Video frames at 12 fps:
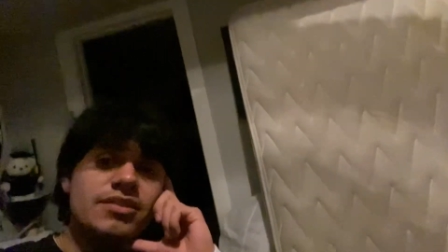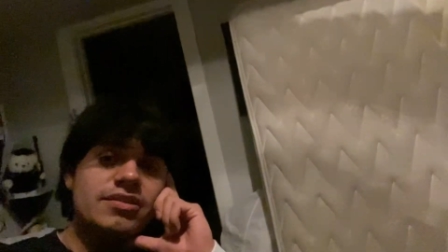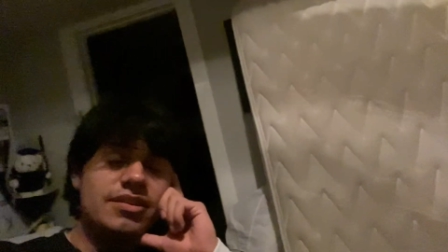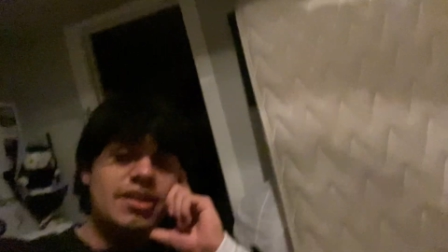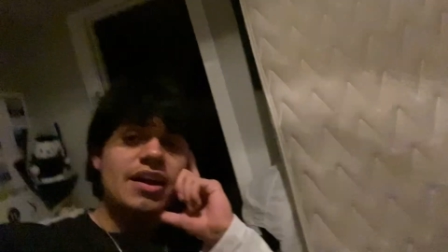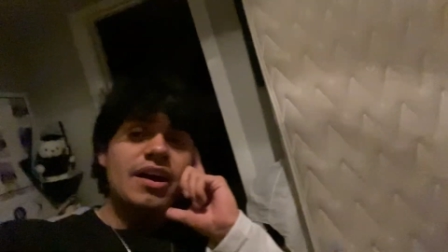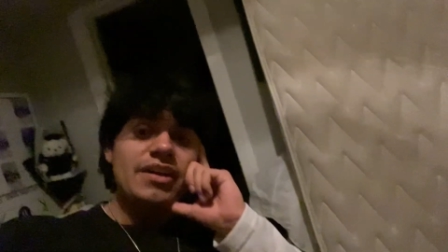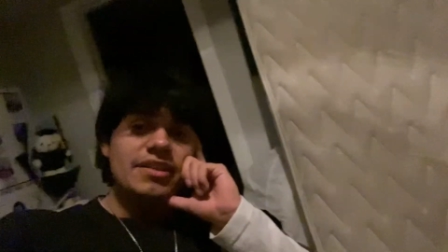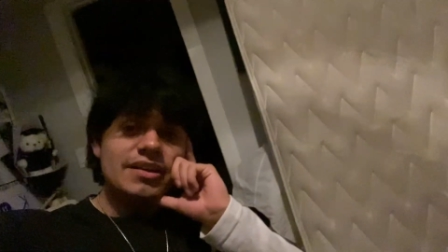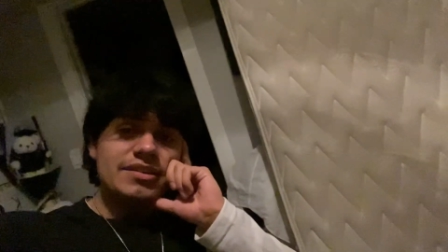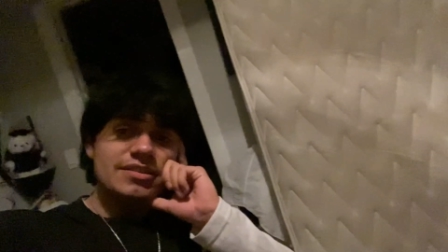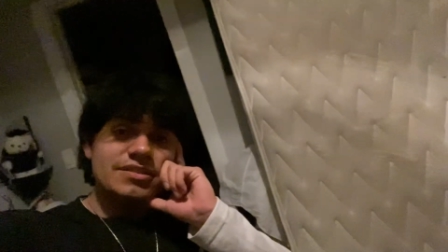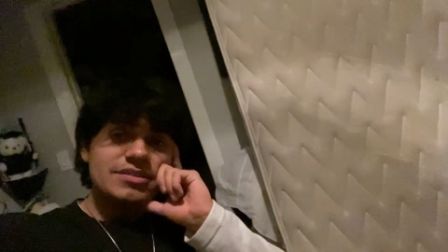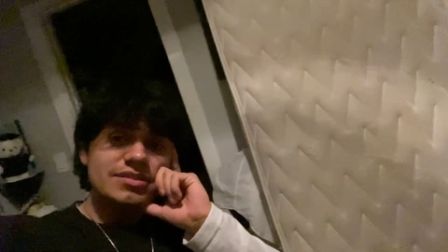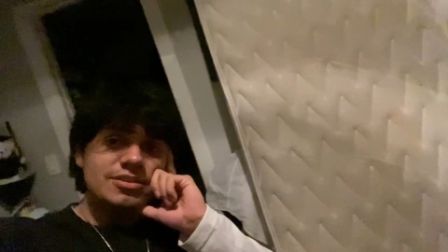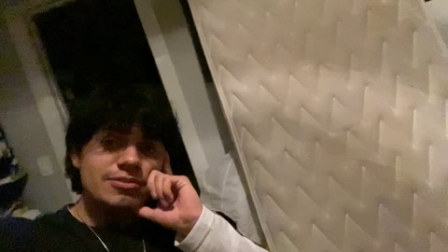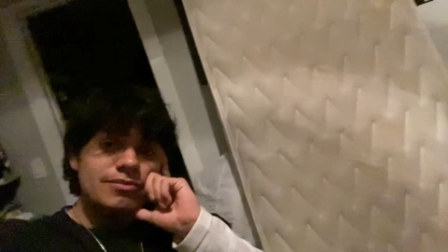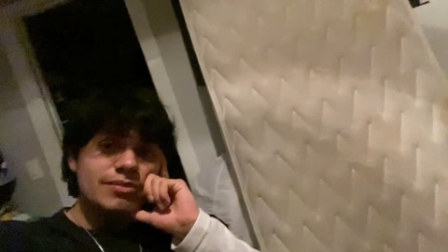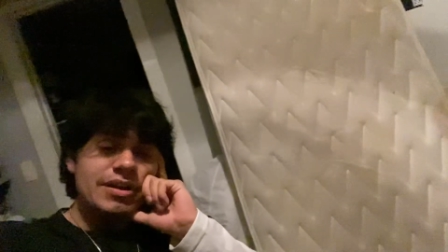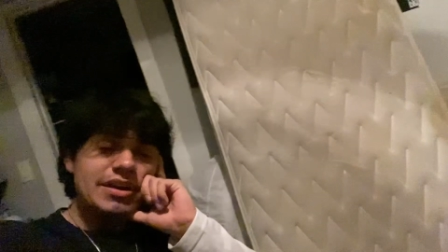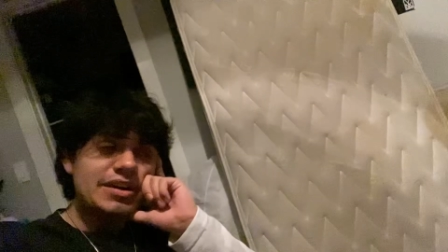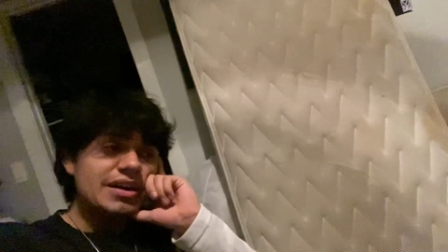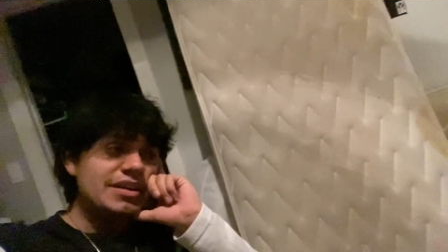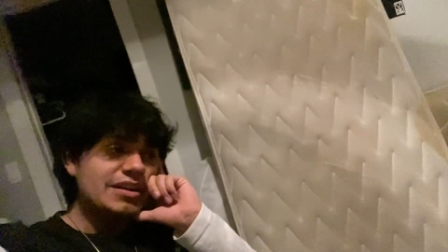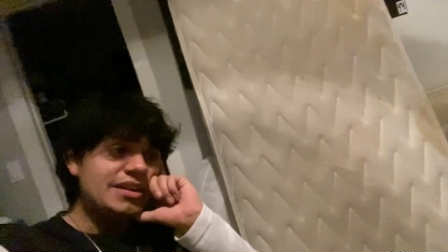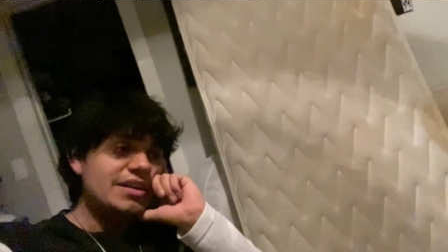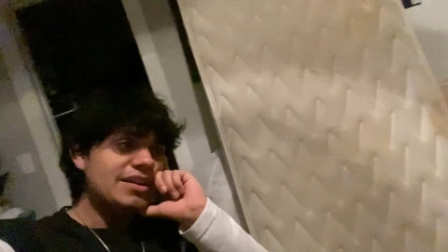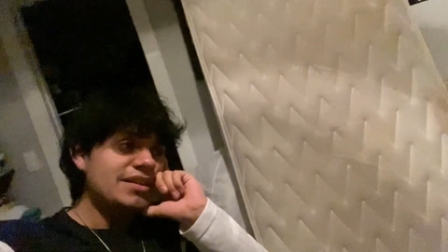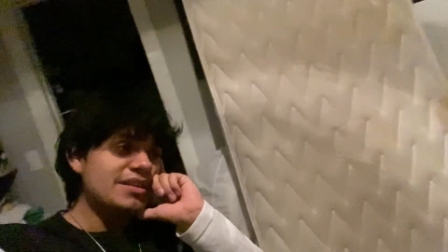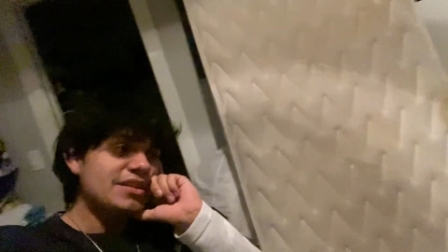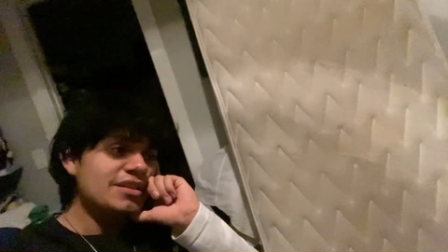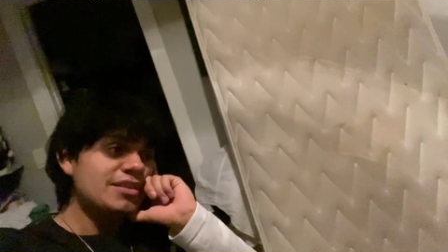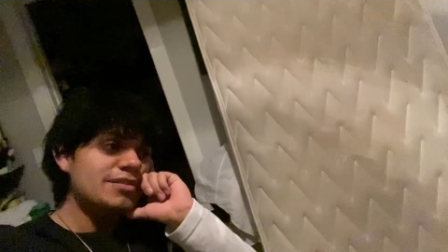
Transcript: So yeah, that's what I got done.